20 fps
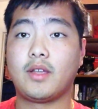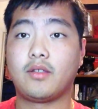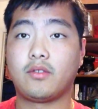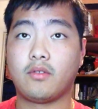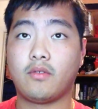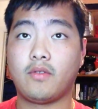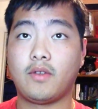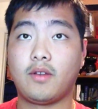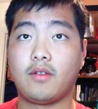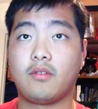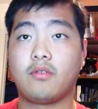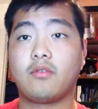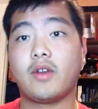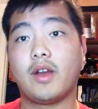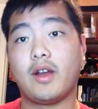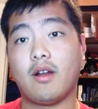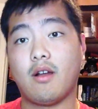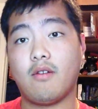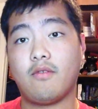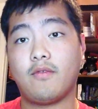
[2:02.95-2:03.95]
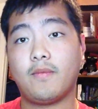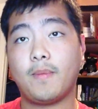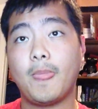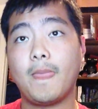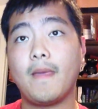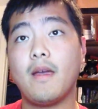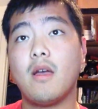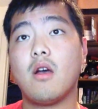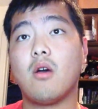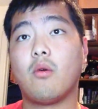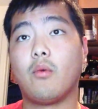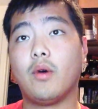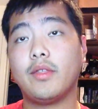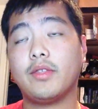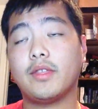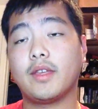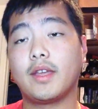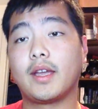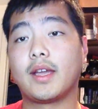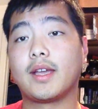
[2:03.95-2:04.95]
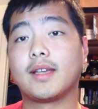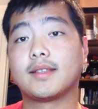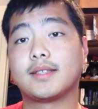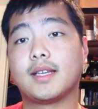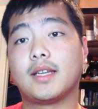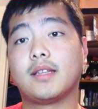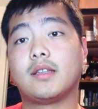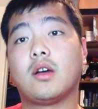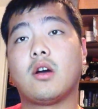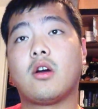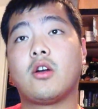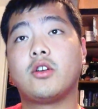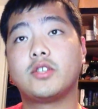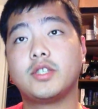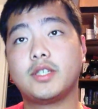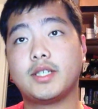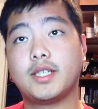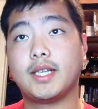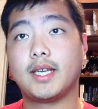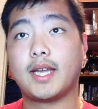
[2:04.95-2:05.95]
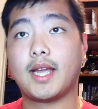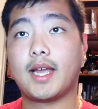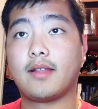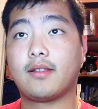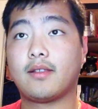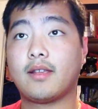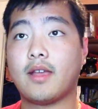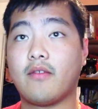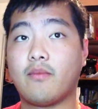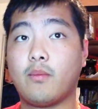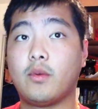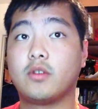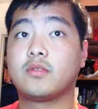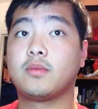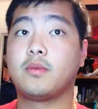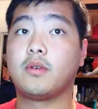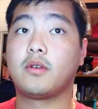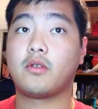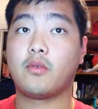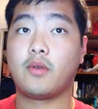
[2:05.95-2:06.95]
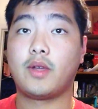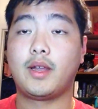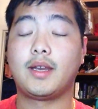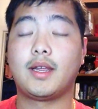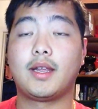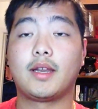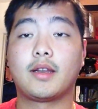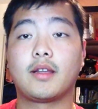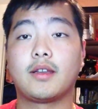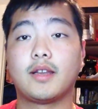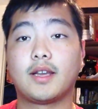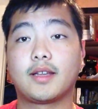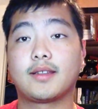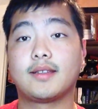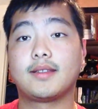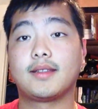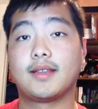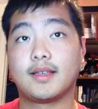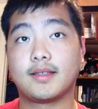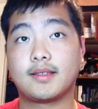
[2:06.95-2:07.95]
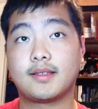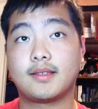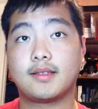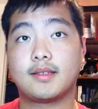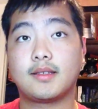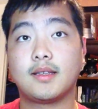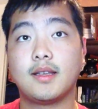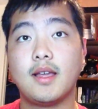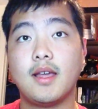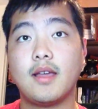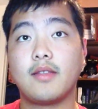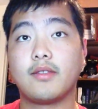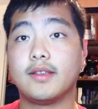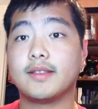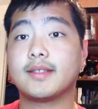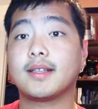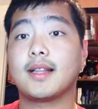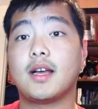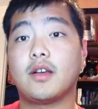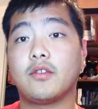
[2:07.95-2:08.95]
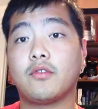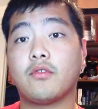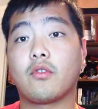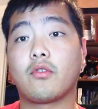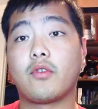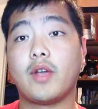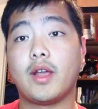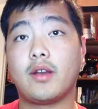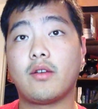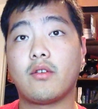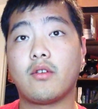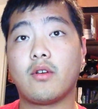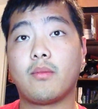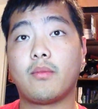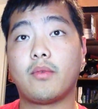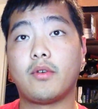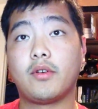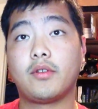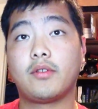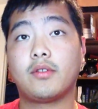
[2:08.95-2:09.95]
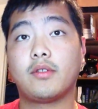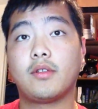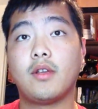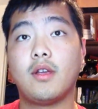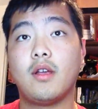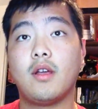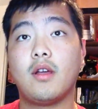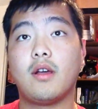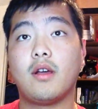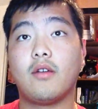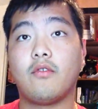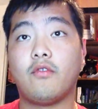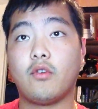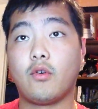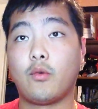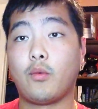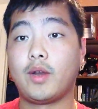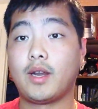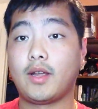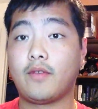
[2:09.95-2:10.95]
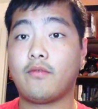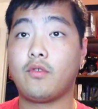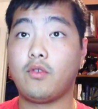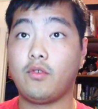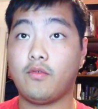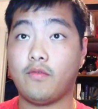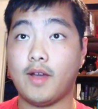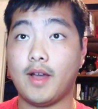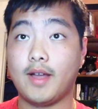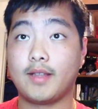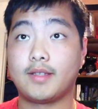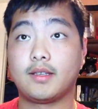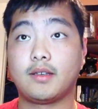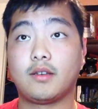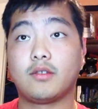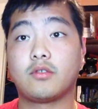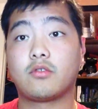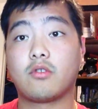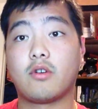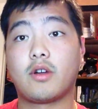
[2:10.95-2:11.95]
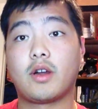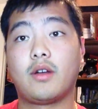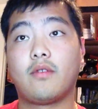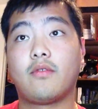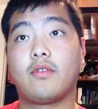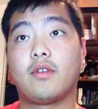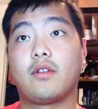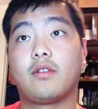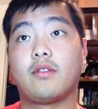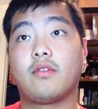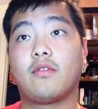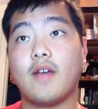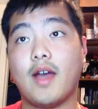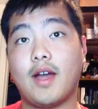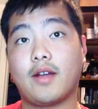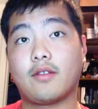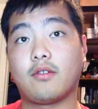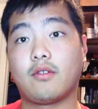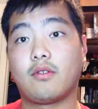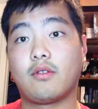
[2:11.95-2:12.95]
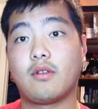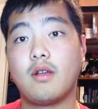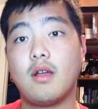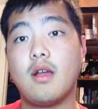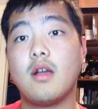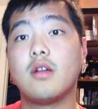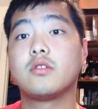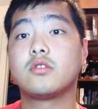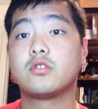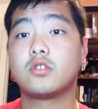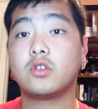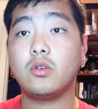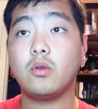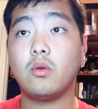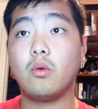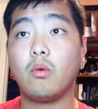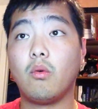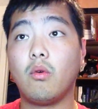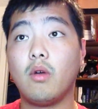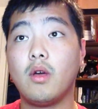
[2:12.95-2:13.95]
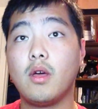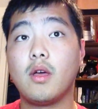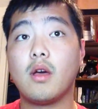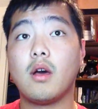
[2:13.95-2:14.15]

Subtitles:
interference trade-off. One thing is that the Argentine ants have multiple queen and connected nests. This allows for greater numbers for winning food fights and a strong interference factor. Two,